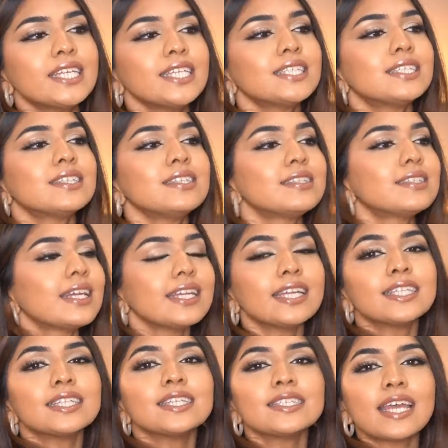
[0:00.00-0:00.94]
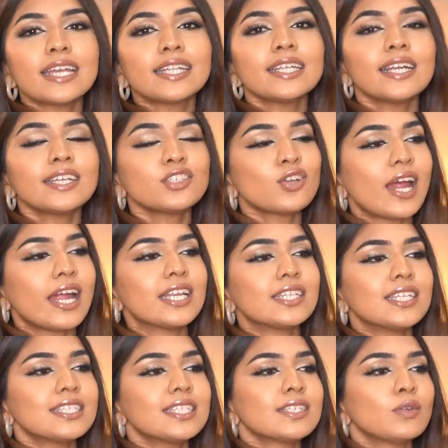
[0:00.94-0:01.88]
need this, I think I should
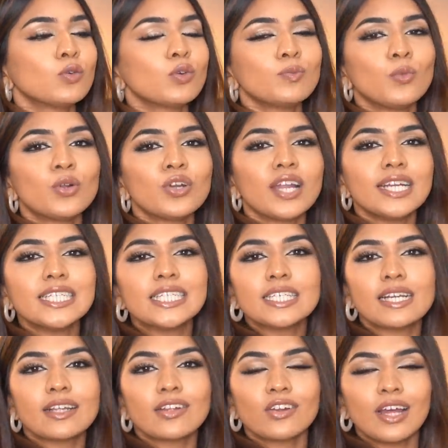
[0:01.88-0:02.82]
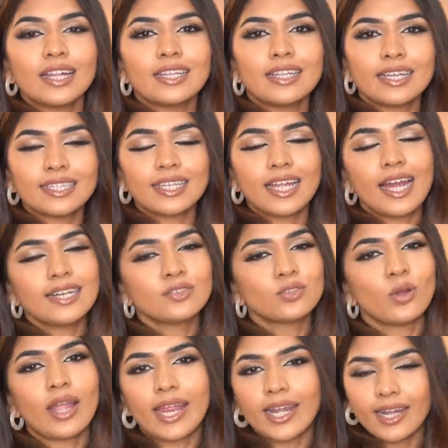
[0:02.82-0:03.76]
add this, it'll look more nicer, you know, and like that.
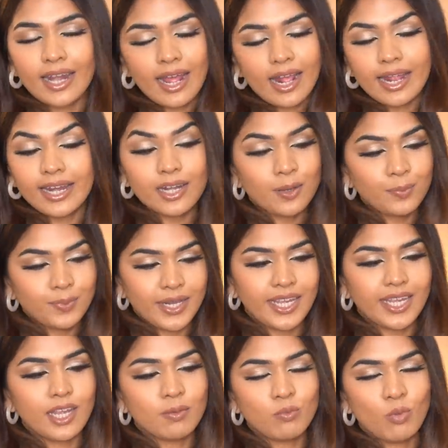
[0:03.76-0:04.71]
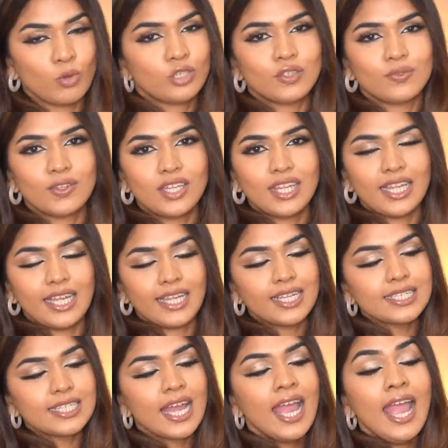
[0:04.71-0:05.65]
So and I end up taking most of the
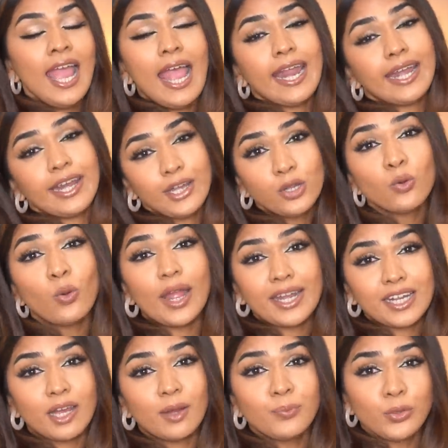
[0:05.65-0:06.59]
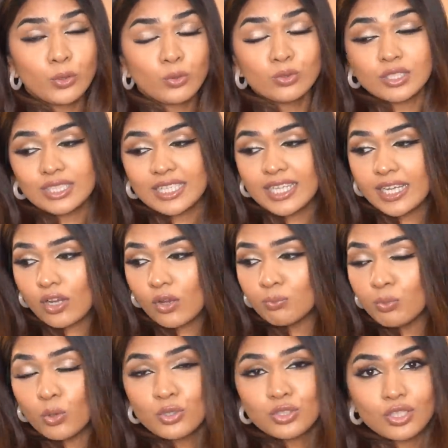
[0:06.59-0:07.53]
things, and I do end up using
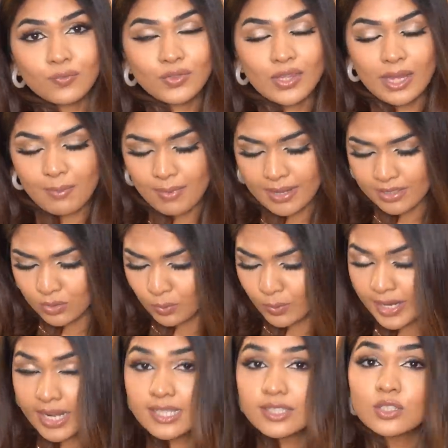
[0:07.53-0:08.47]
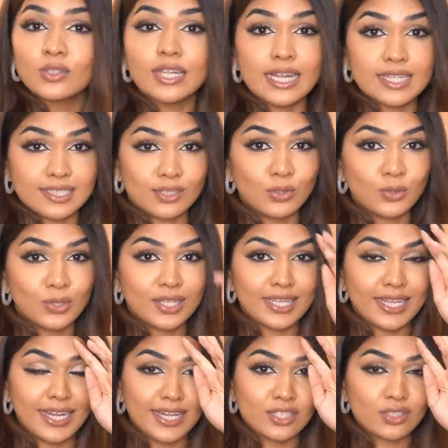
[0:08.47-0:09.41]
most of them as well. So that's a good
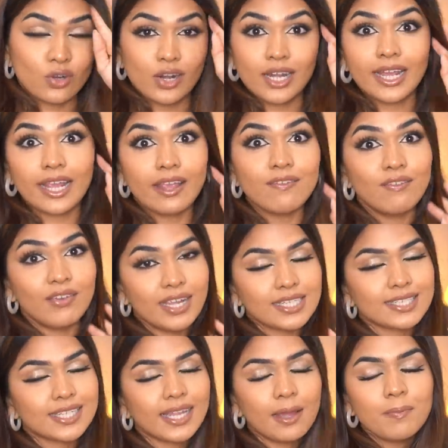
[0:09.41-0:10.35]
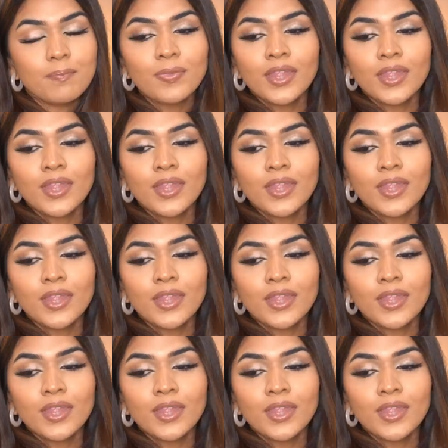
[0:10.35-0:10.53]
thing. It's not like I waste them.